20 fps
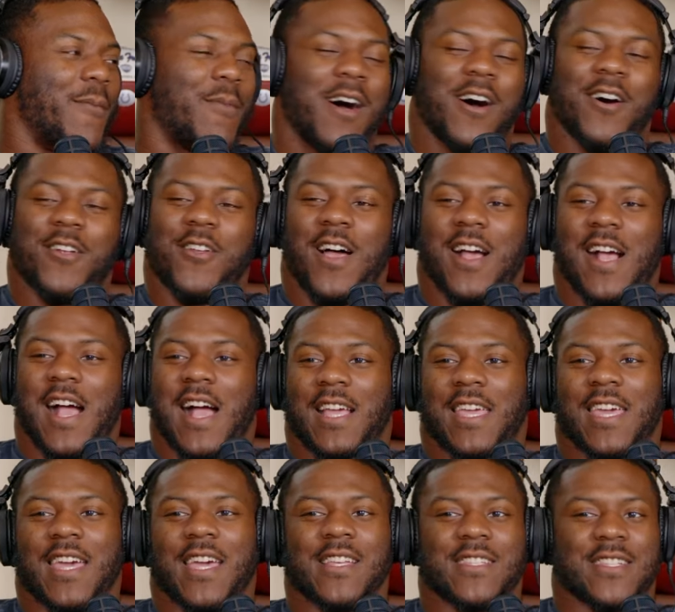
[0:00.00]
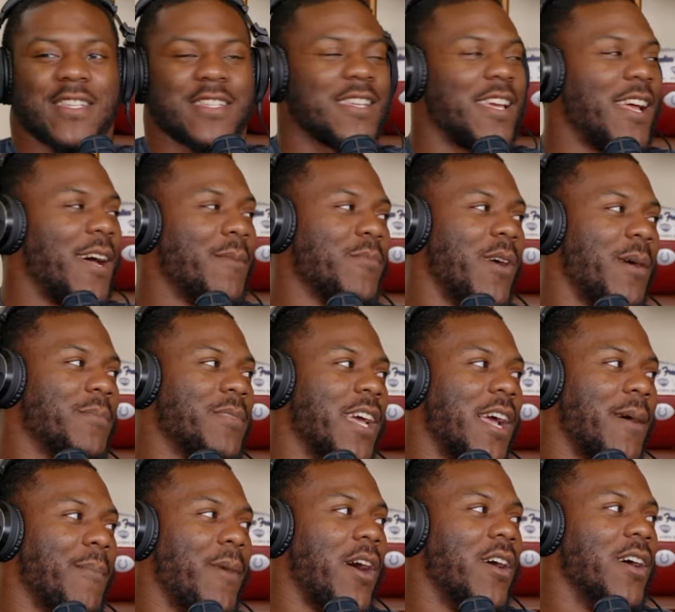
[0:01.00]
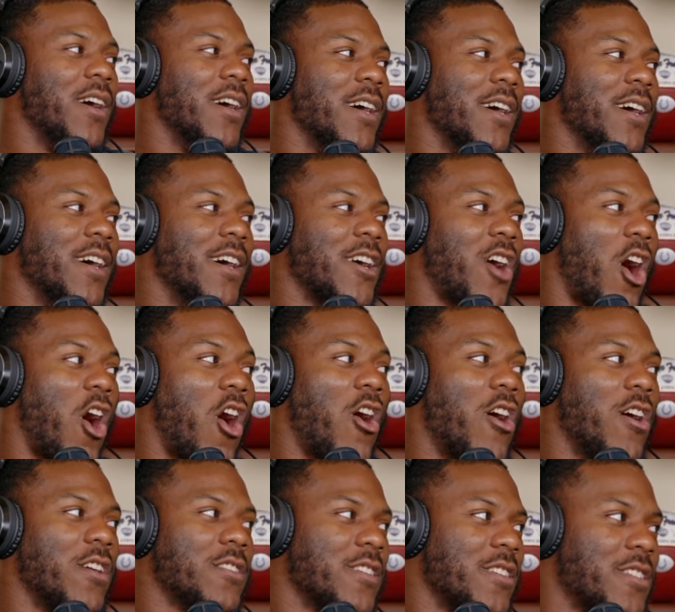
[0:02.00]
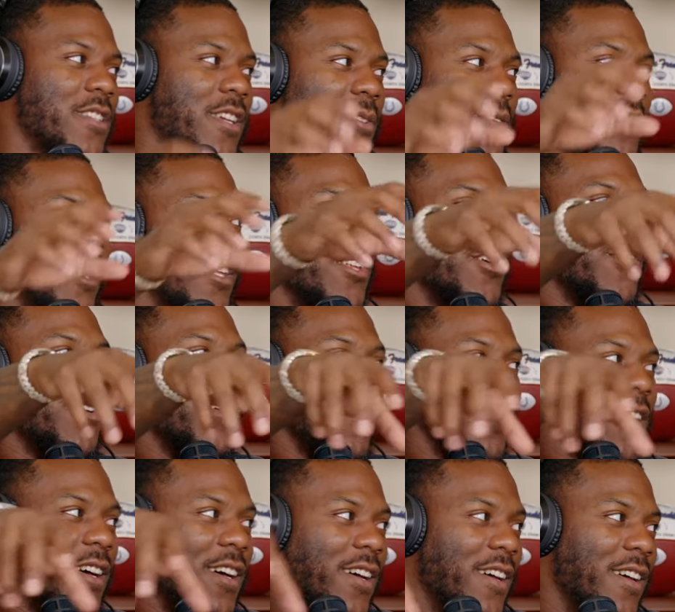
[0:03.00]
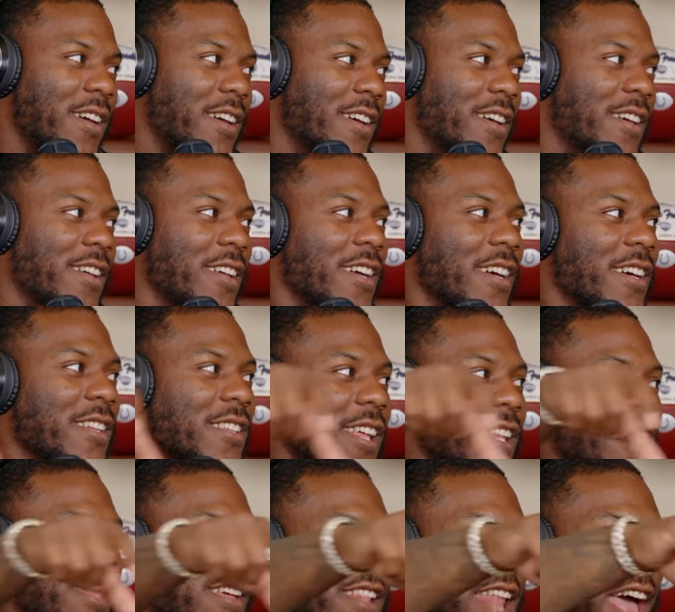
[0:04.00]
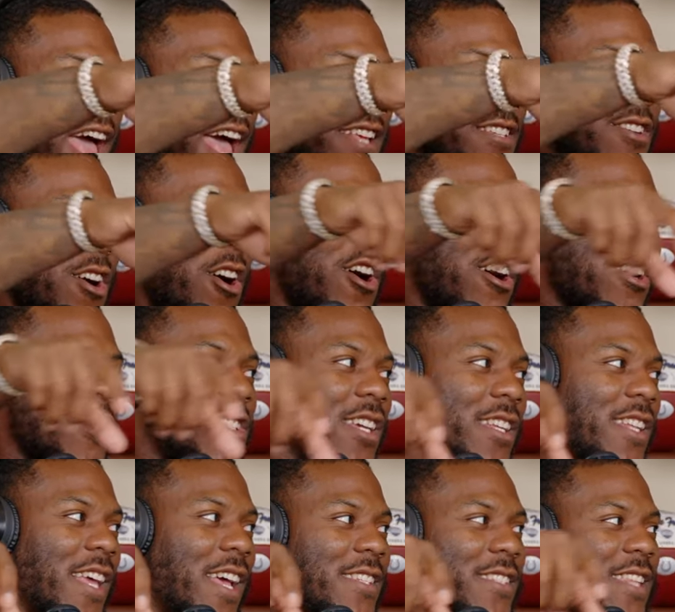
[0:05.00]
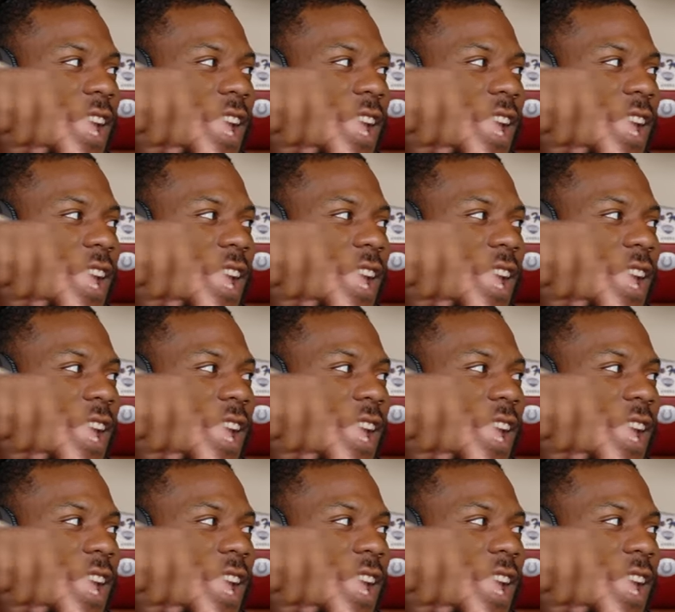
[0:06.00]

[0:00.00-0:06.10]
don't know. I got kids and shit. I'm thinking about cars and shit with the little the NASCAR shit that's